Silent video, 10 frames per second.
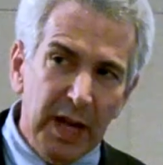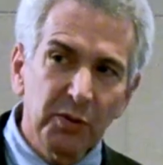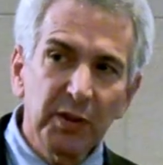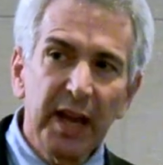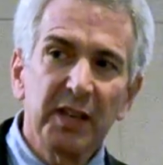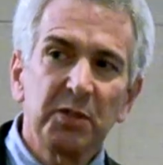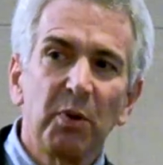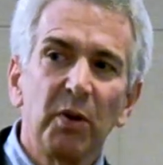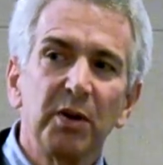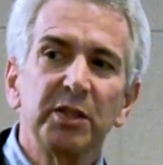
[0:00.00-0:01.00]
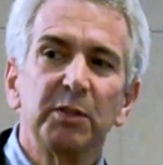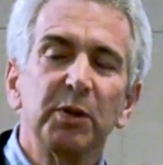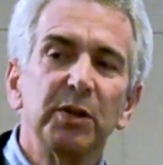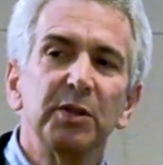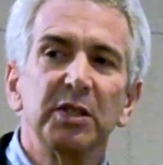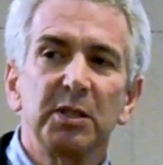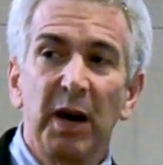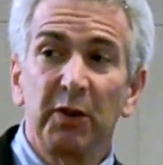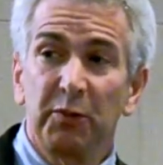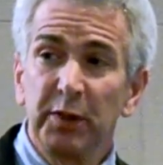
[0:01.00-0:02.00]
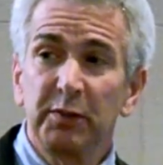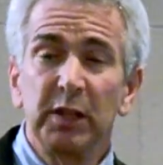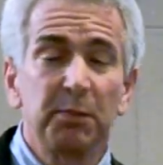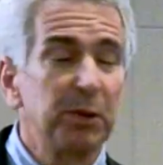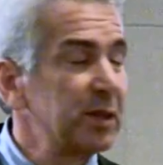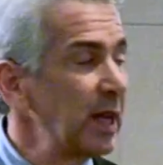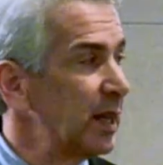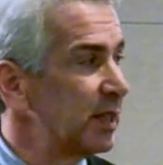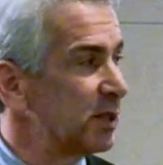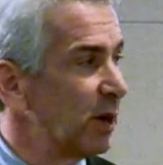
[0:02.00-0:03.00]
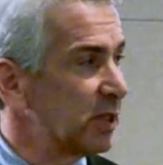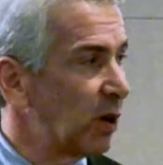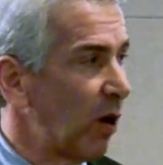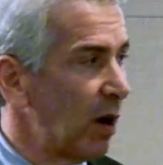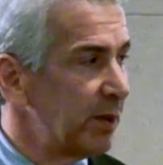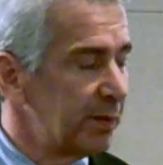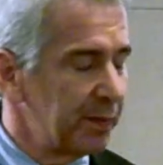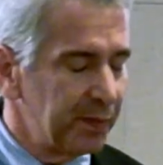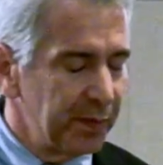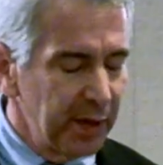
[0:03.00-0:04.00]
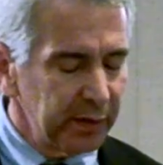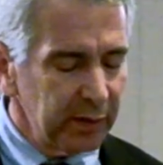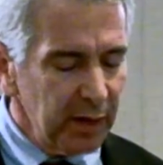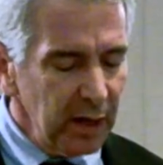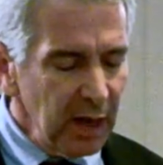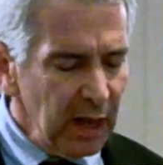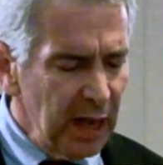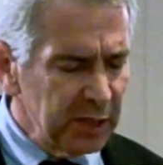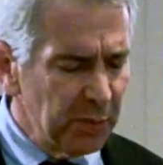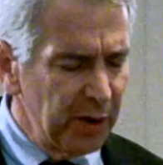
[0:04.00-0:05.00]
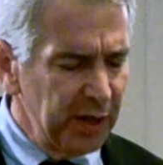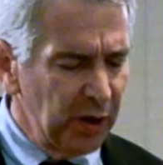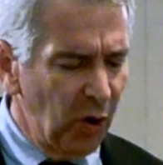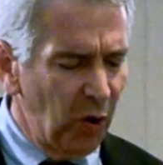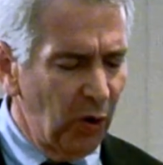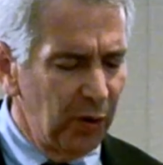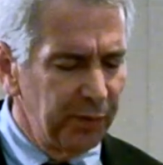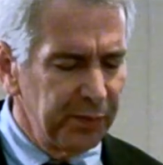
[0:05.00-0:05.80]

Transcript: natural gas burns, it produces about 50% as much carbon as burning coal.